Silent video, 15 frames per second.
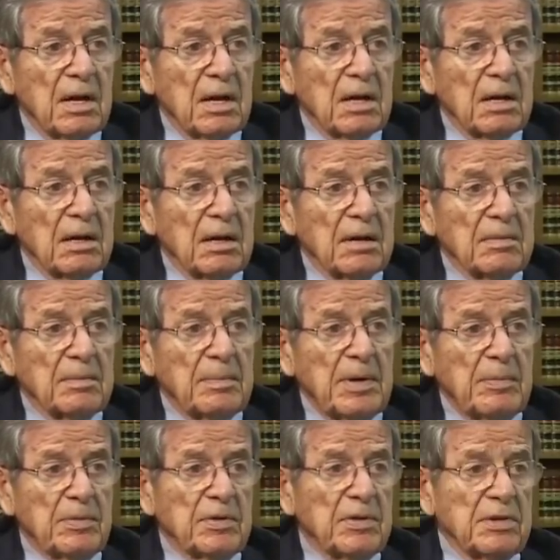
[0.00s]
Uh,
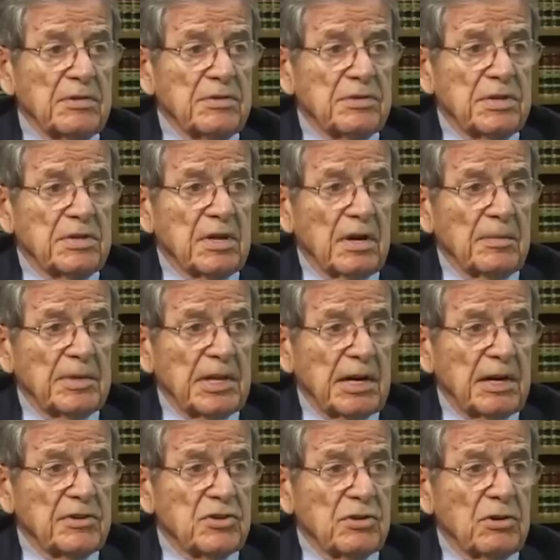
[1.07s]
people used to tell me that
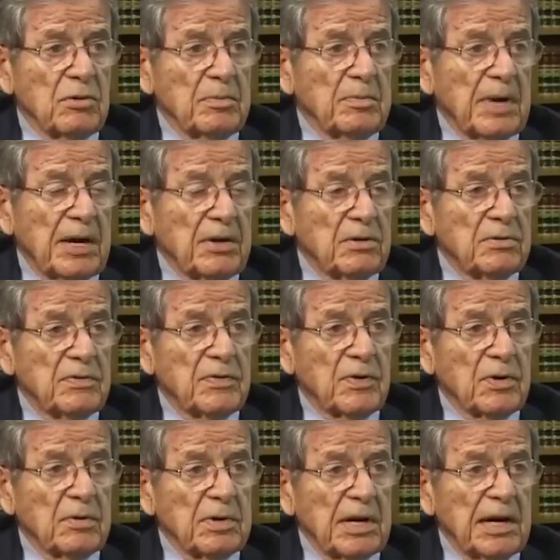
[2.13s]
I should open my own
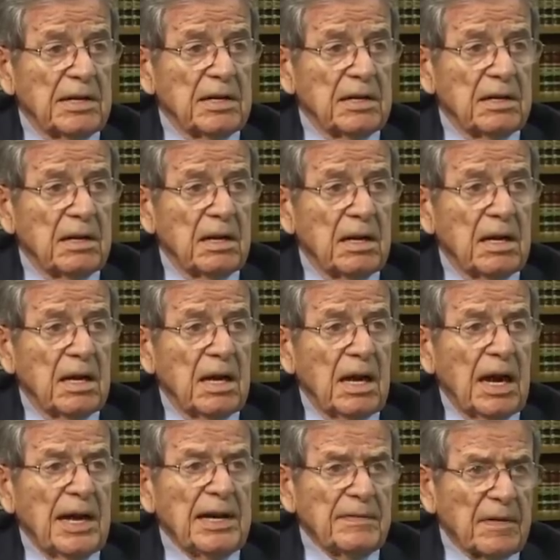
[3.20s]
firm, and I didn't.
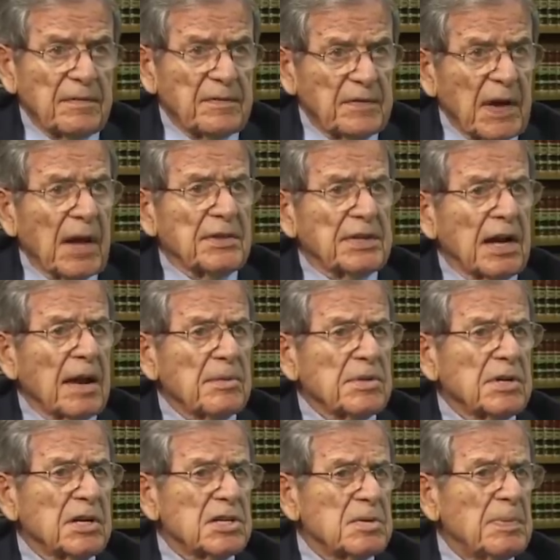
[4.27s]
I never felt that I was
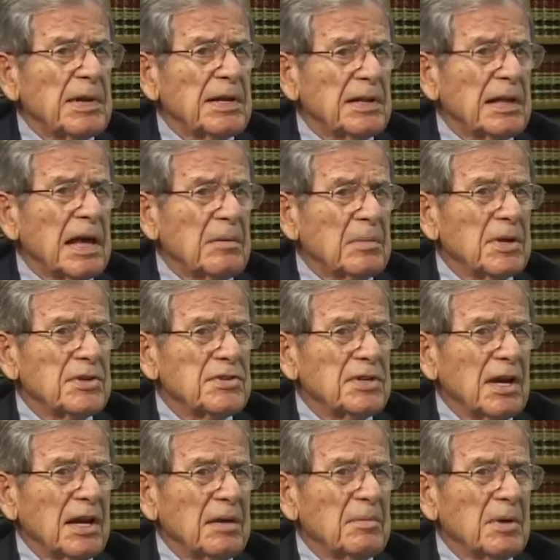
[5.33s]
going to spend that much
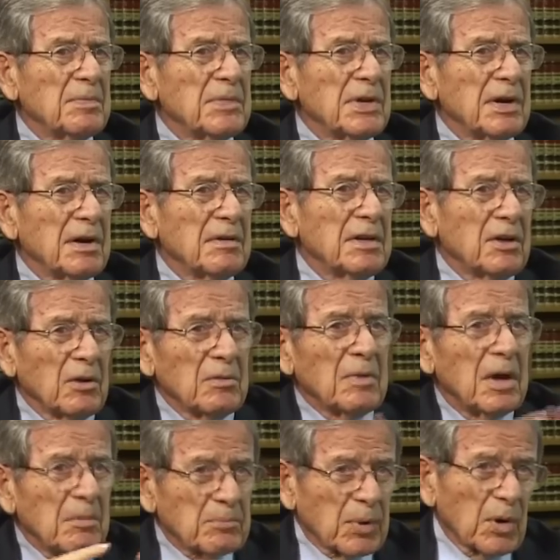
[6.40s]
time up there, you know,
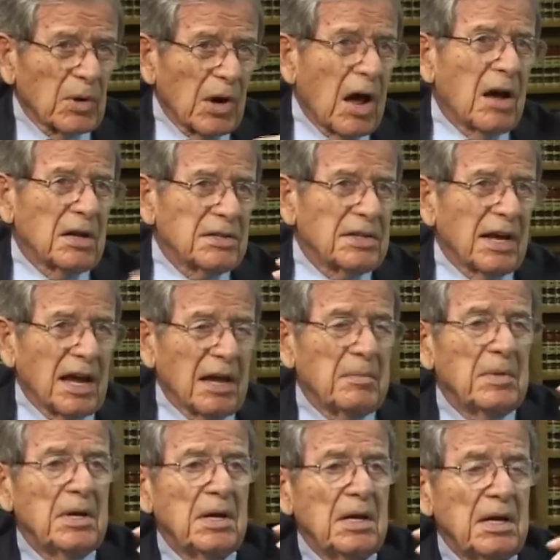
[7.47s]
for a long time
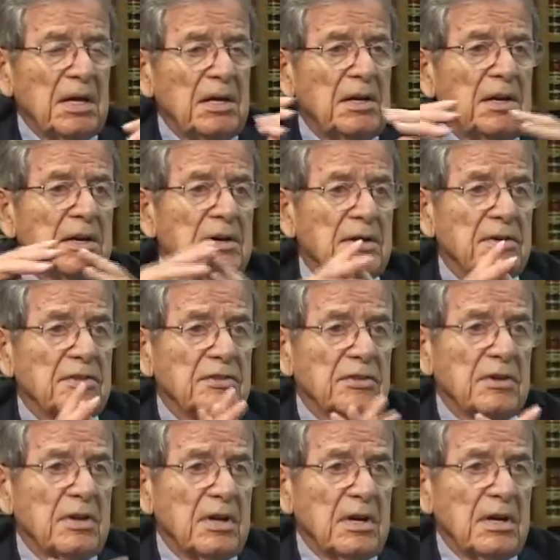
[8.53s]
in years.
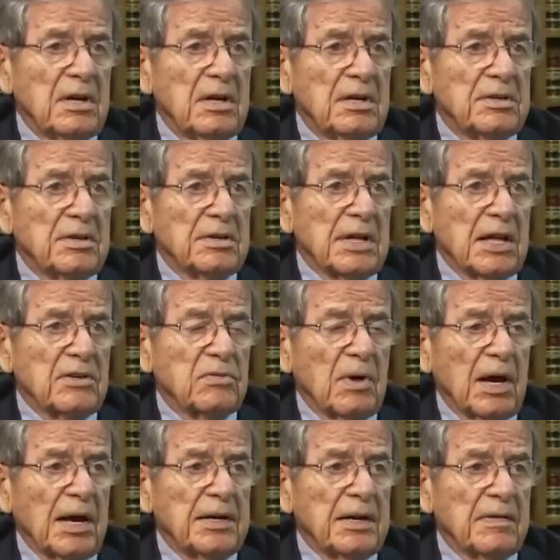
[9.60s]
So that's
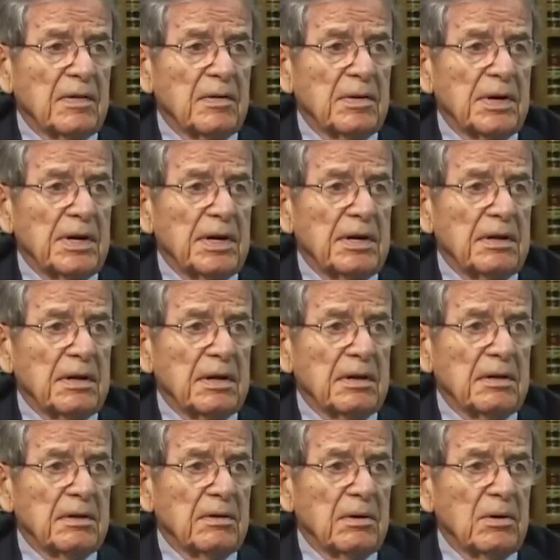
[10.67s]
why I never really
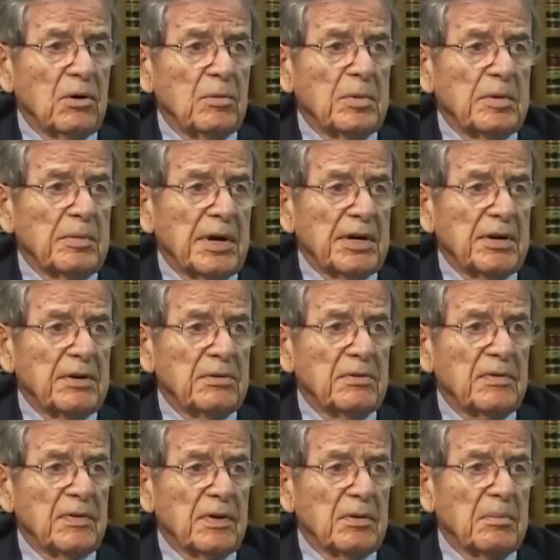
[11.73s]
uh, opened my own
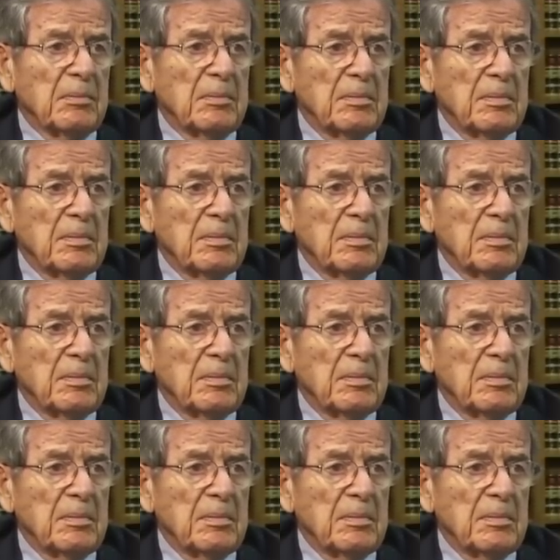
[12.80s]
firm.